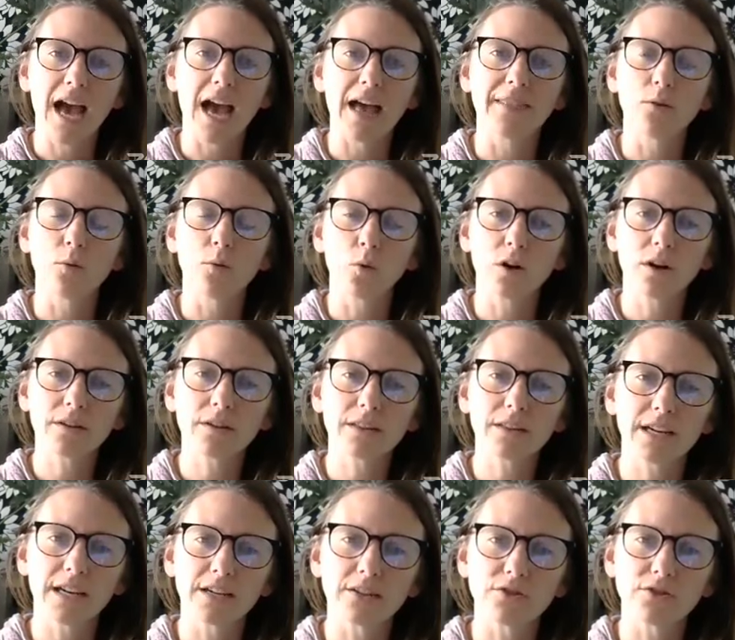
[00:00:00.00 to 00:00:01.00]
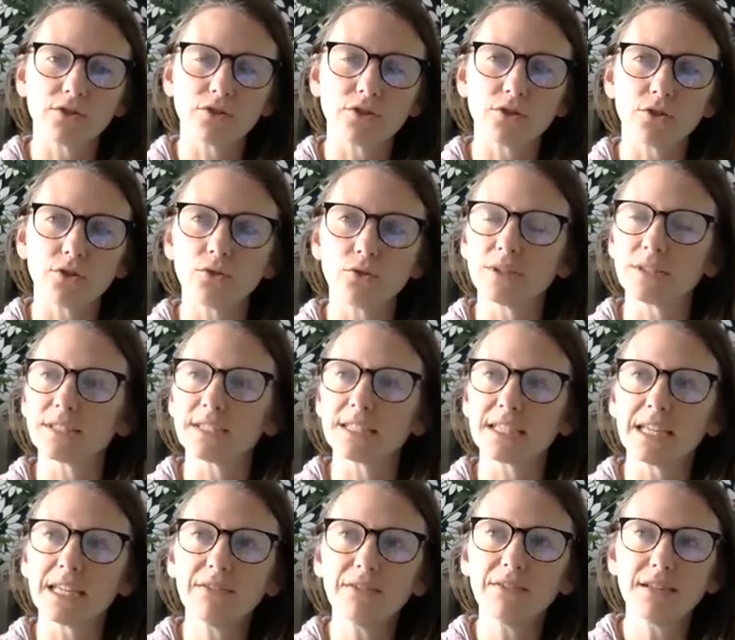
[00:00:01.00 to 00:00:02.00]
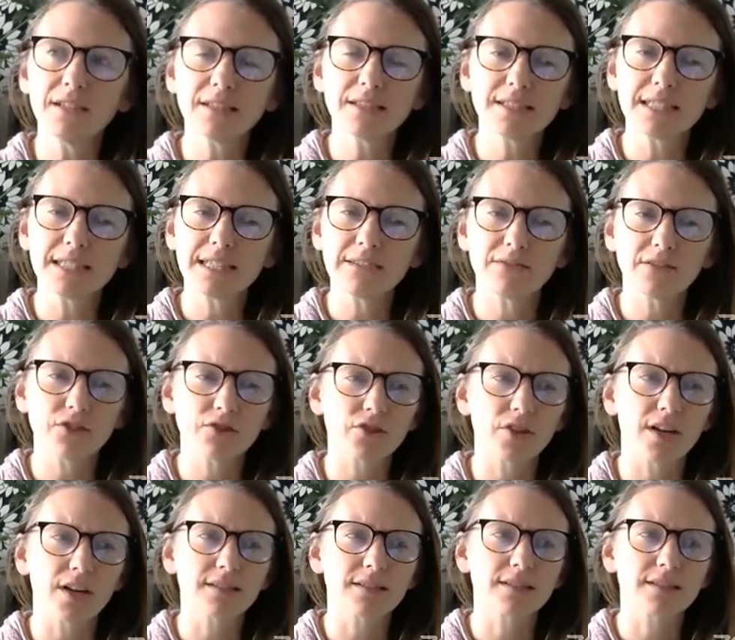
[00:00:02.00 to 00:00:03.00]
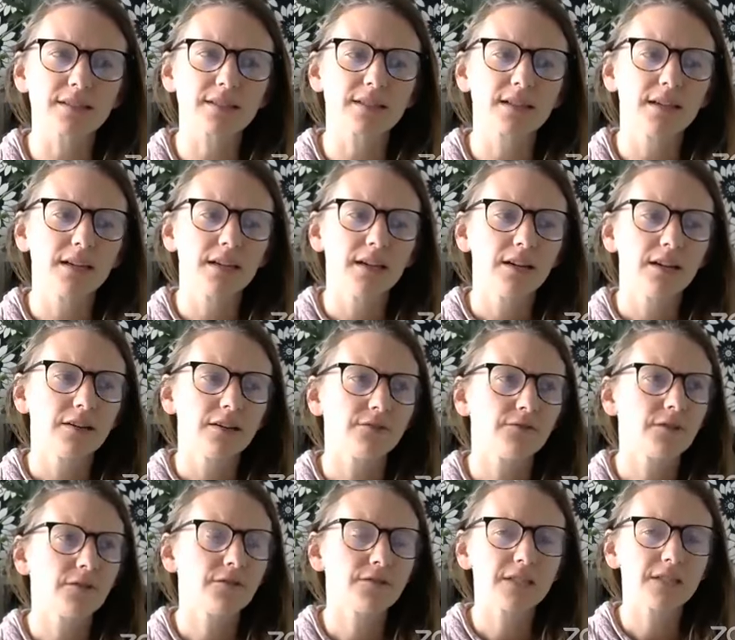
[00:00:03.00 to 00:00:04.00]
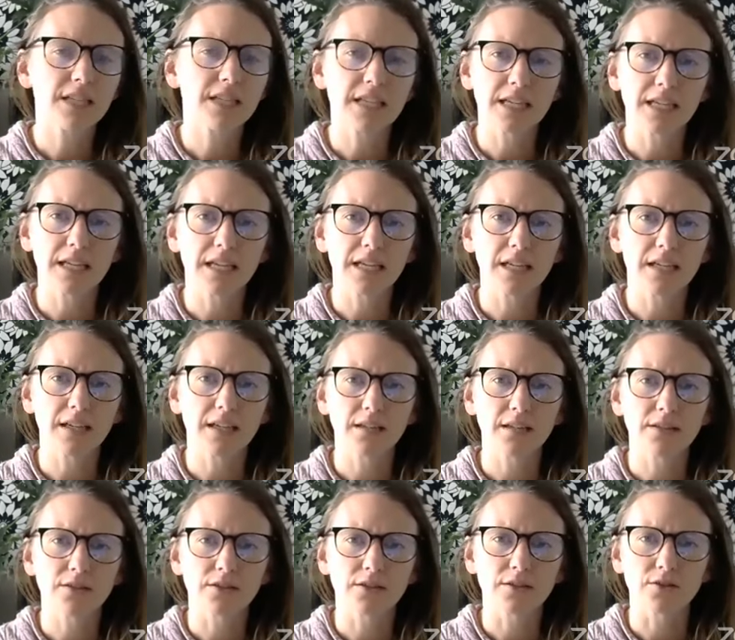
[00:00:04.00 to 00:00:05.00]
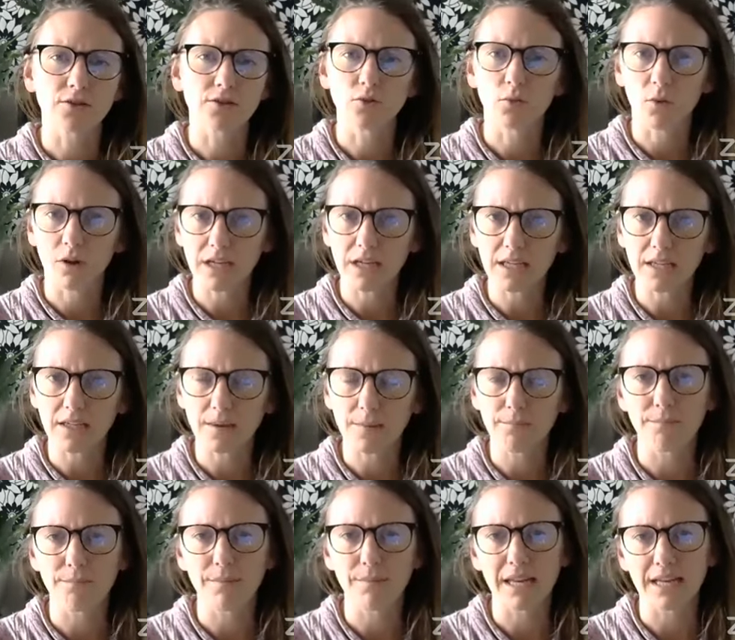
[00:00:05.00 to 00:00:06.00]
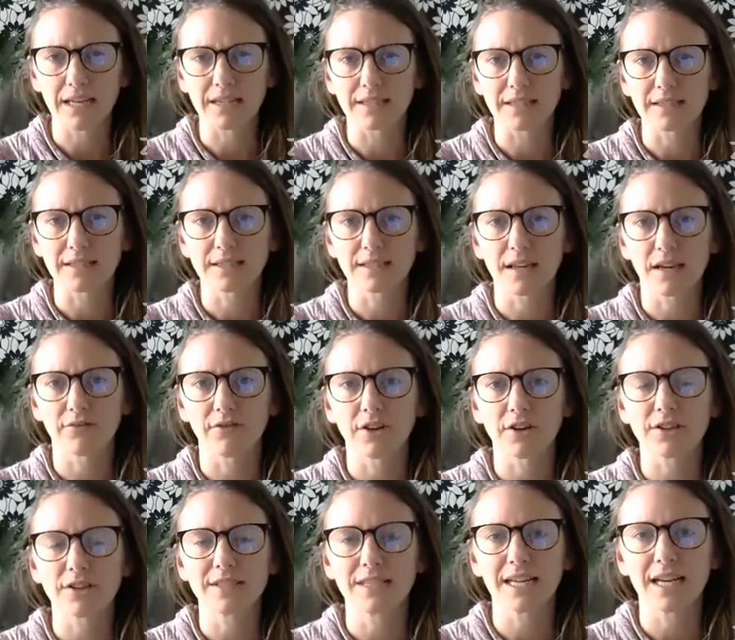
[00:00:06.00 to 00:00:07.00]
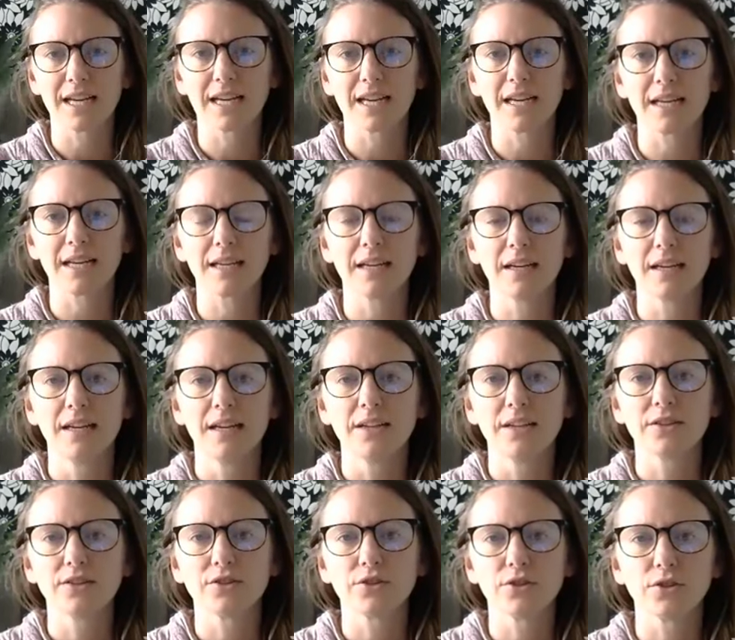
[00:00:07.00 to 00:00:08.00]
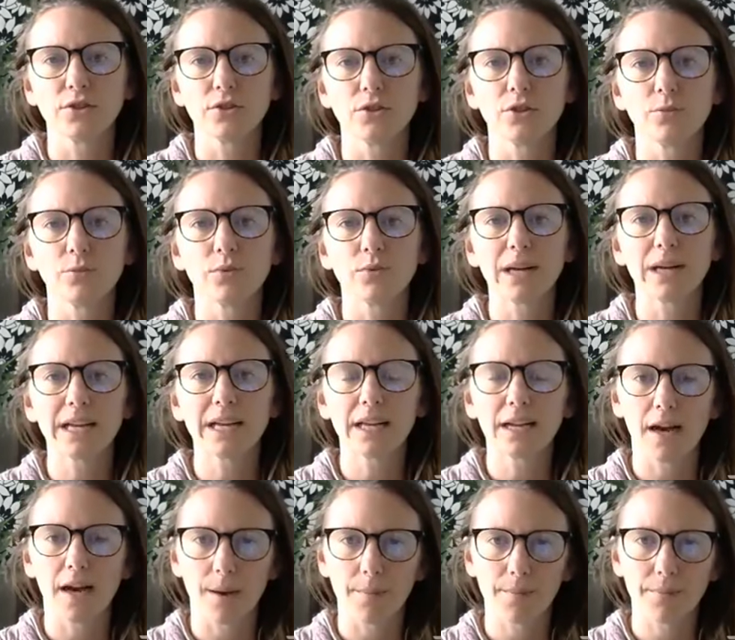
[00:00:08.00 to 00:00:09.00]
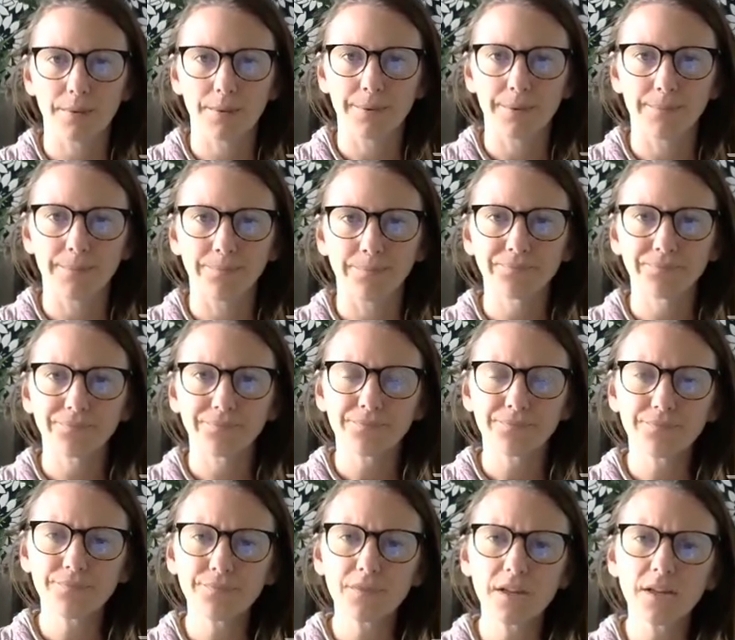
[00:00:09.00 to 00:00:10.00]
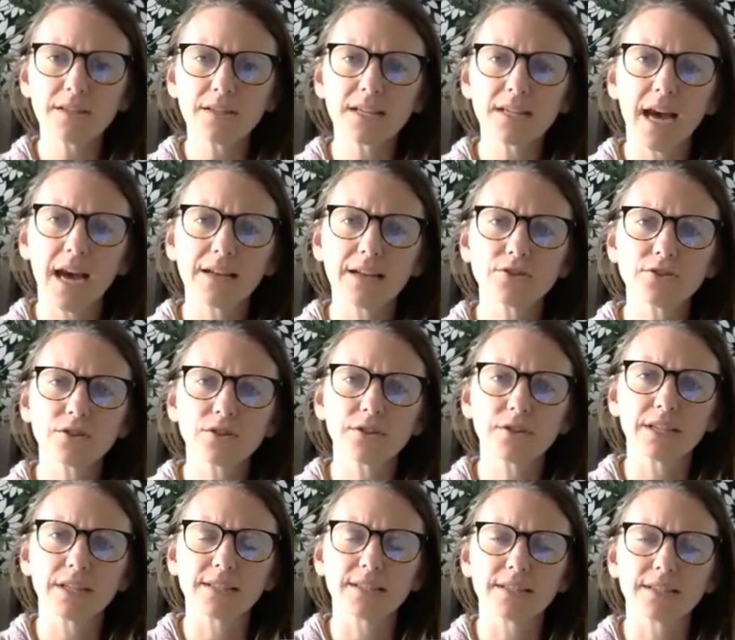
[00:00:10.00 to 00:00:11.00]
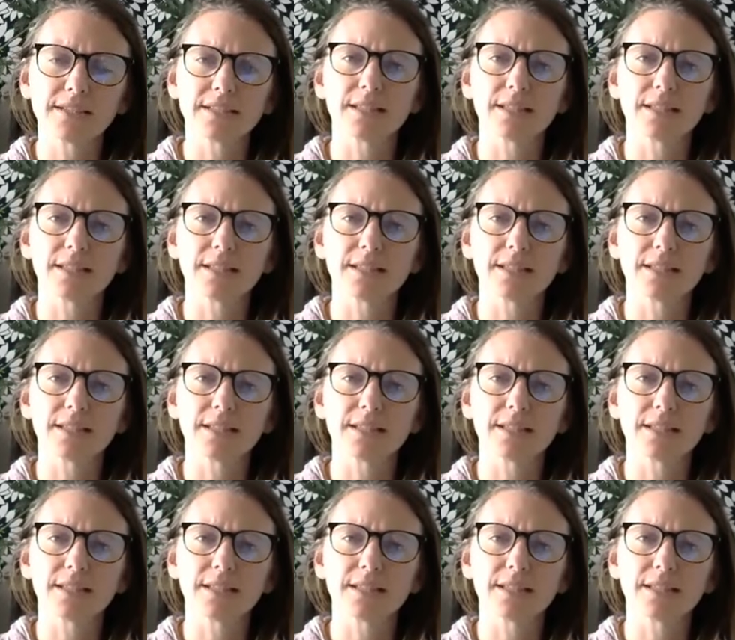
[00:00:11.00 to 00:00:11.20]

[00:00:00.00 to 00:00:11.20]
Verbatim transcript: and the work that I do is to give us even just 15 to 20 minutes of our day to break it up to enter into